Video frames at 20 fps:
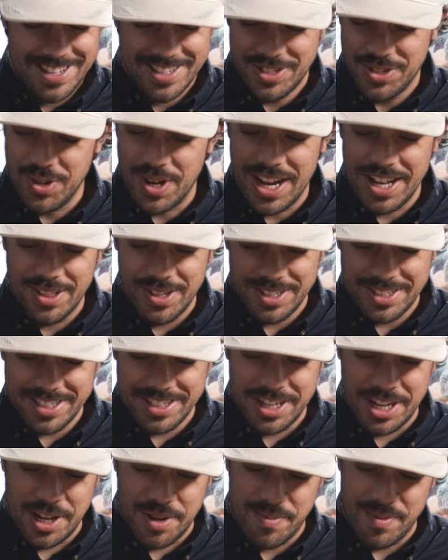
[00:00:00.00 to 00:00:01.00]
So I looked
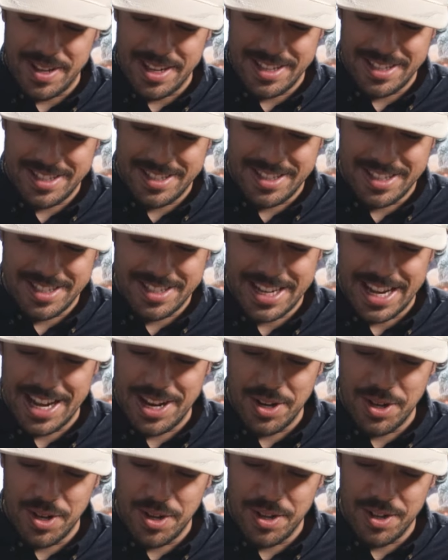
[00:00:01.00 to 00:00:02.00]
it up. It's the
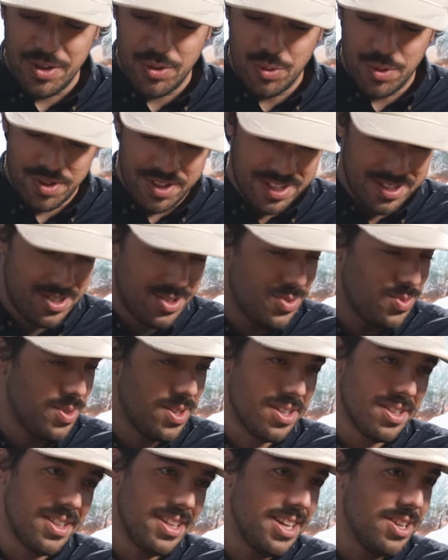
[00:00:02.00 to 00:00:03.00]
title. Well, this is
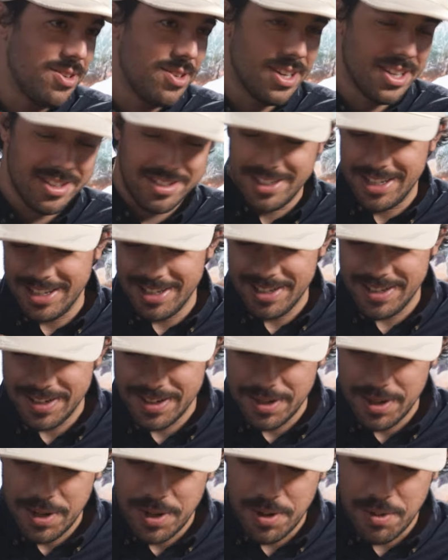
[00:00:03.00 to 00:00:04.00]
what the internet said.
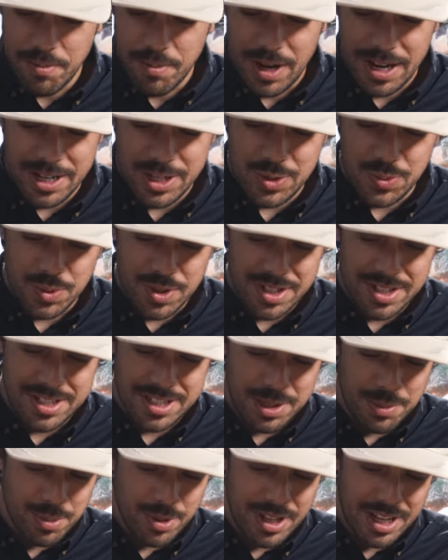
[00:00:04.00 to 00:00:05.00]
Minus one
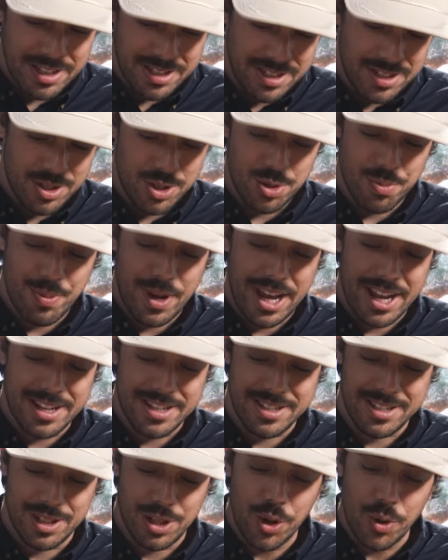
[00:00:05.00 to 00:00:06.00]
symbolizes
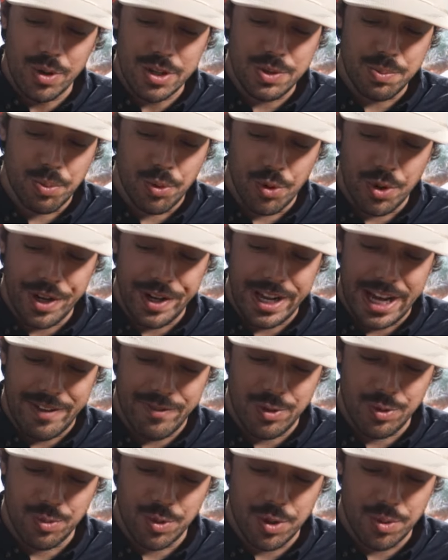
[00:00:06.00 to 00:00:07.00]
Japan's lowest point
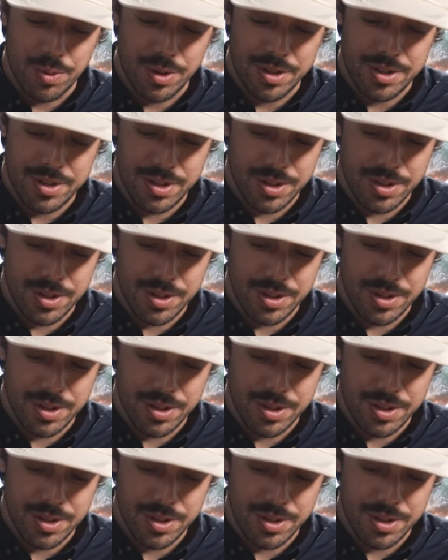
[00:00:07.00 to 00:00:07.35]
after World War